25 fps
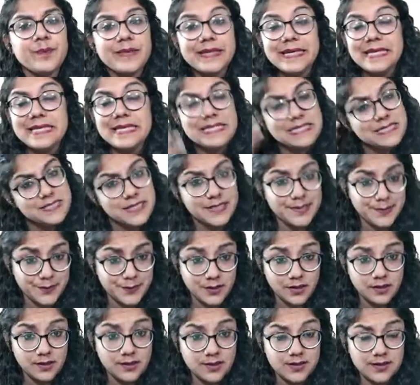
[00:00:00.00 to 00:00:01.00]
it isn't.
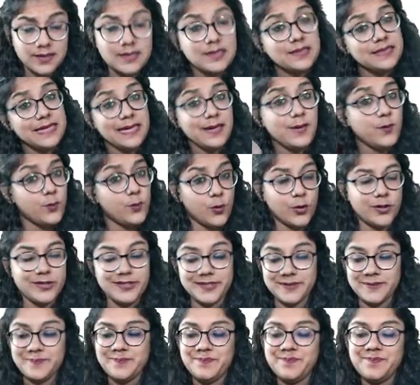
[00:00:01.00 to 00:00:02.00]
Then
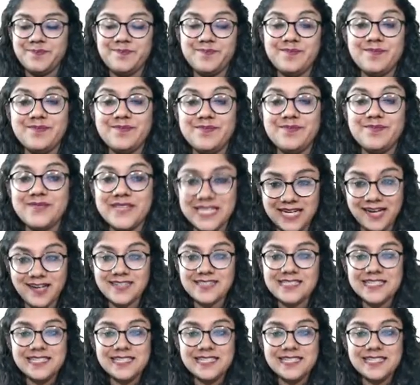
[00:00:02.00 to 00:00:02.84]
what? Yeah.